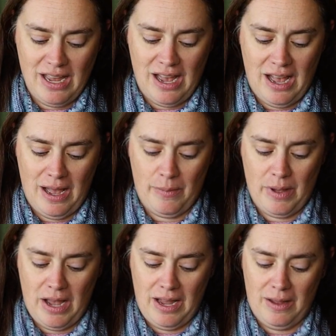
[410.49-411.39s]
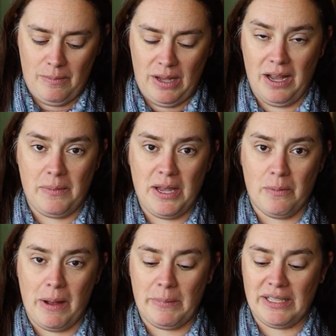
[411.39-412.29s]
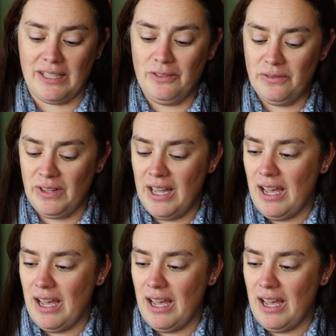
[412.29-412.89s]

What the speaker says: I'm here by myself.